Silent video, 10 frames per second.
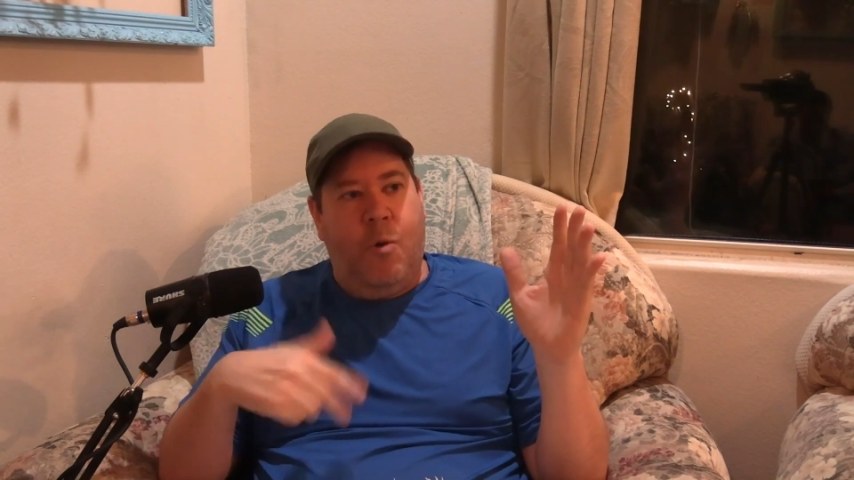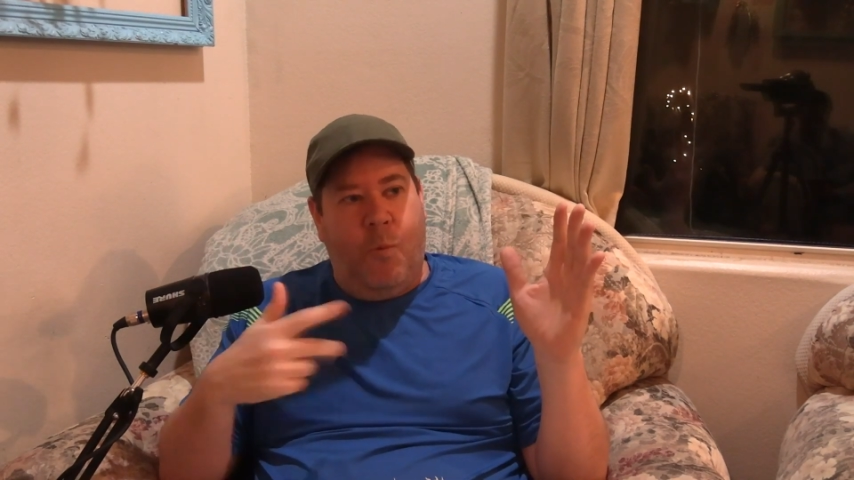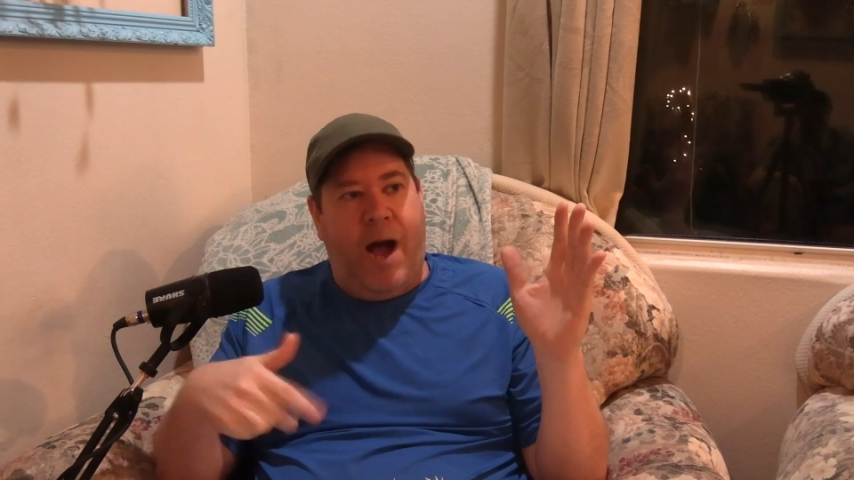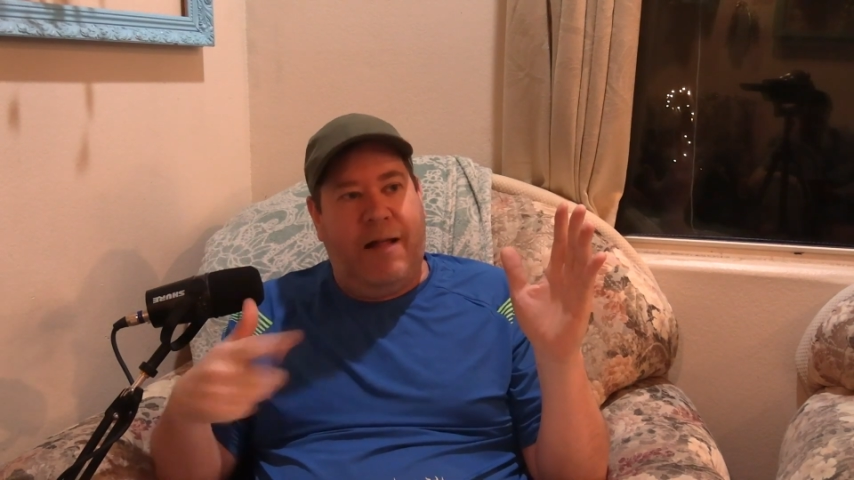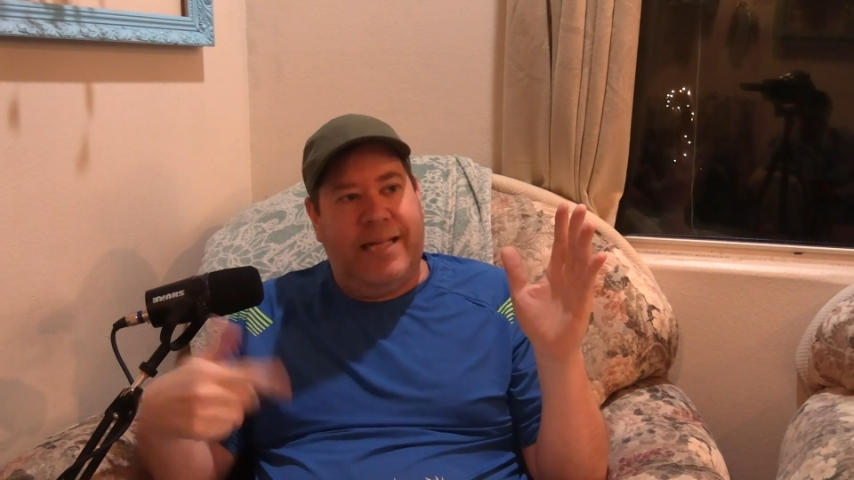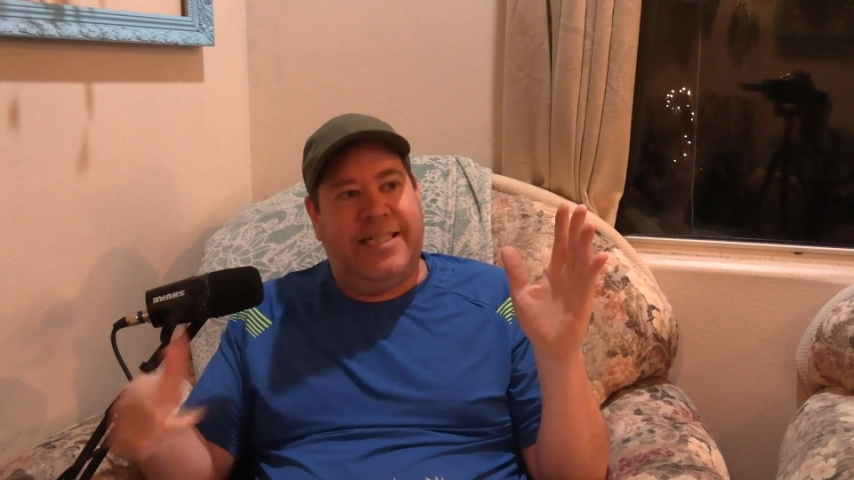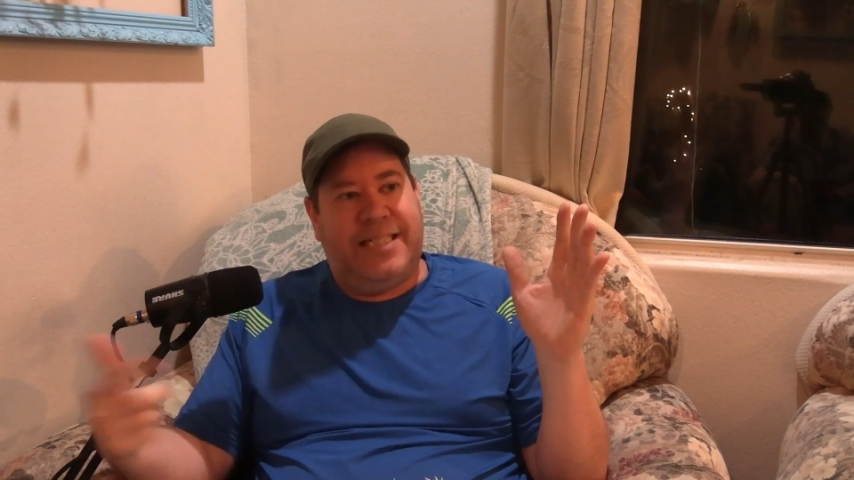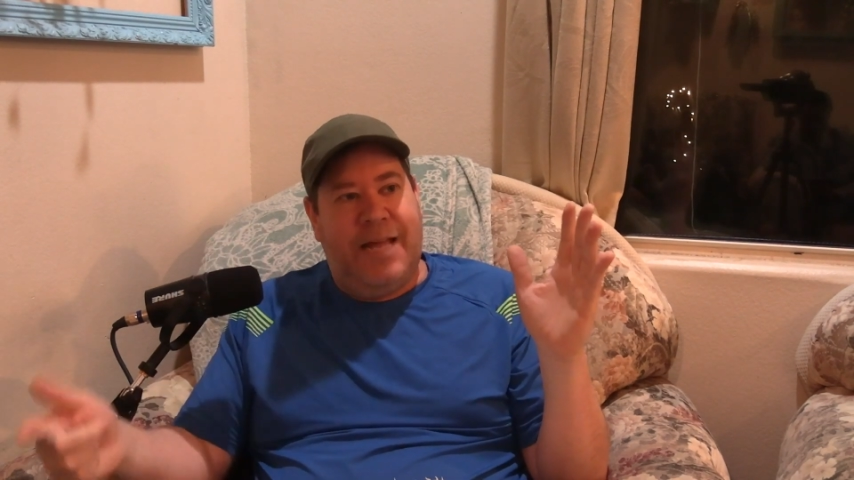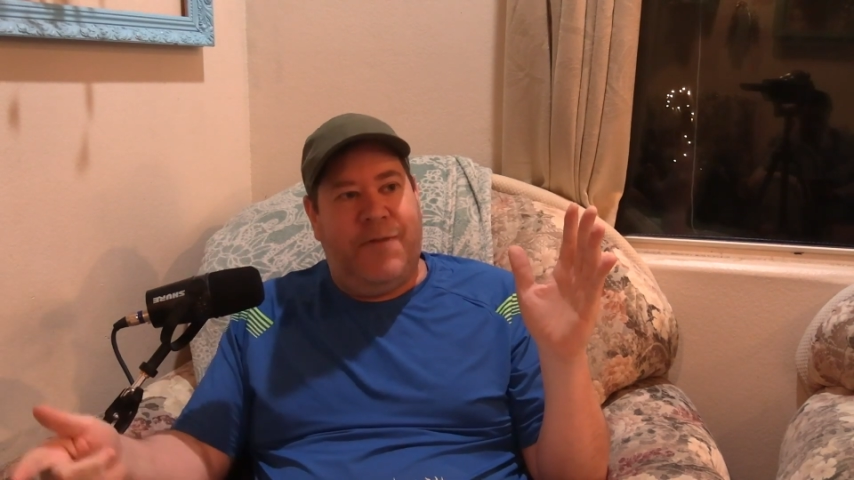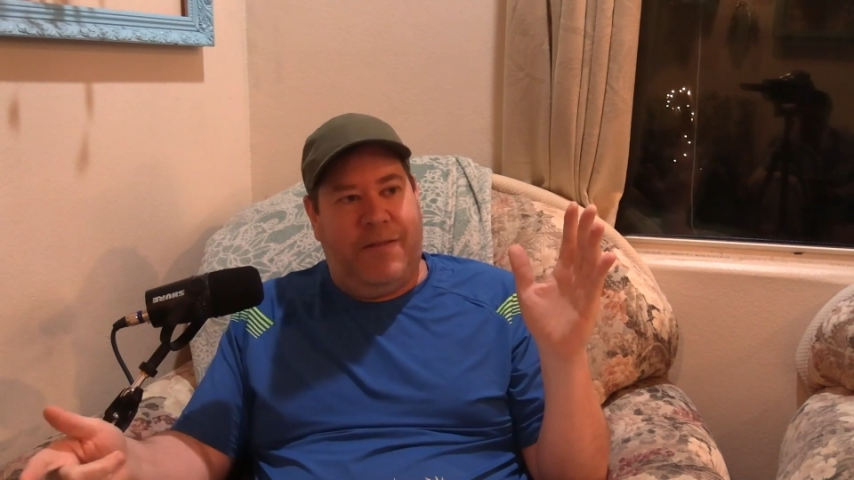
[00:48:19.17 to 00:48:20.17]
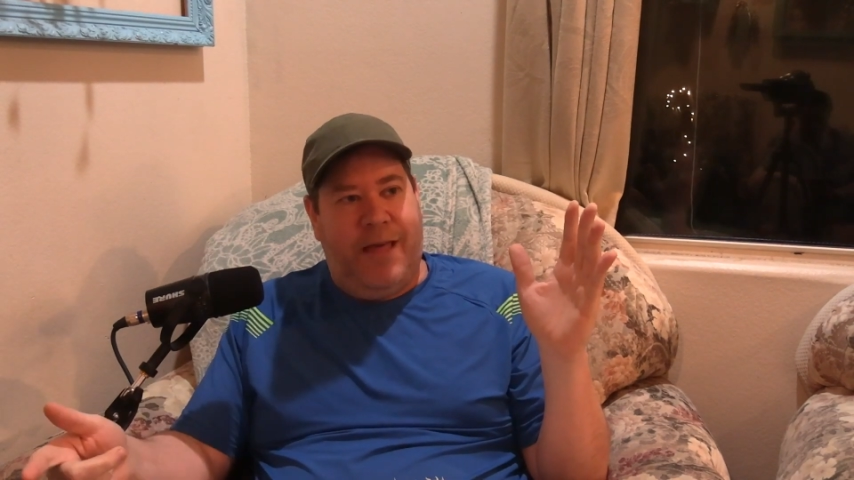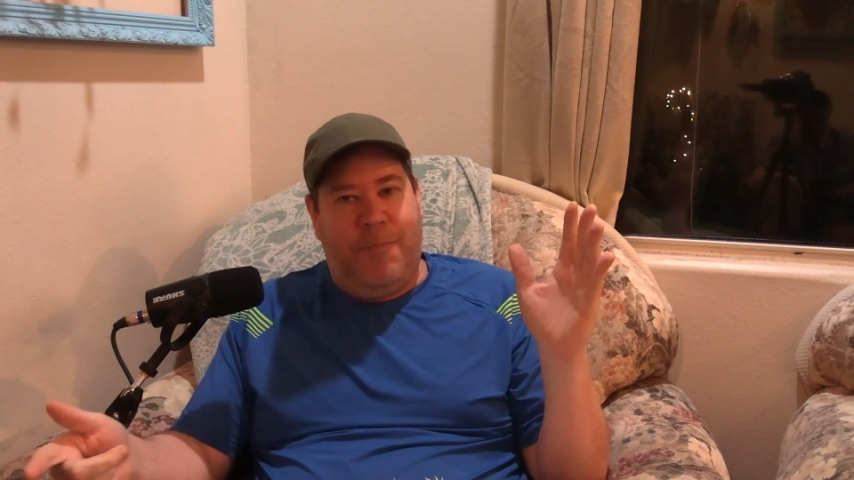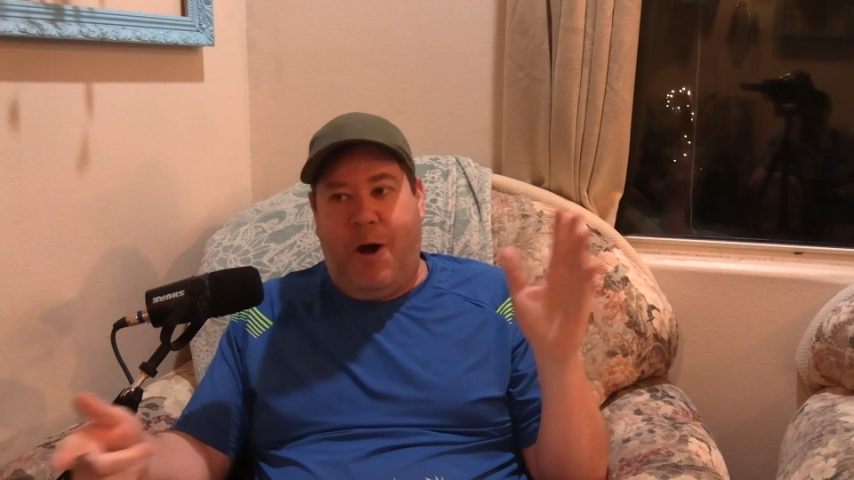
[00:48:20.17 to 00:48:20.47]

while he's saving them.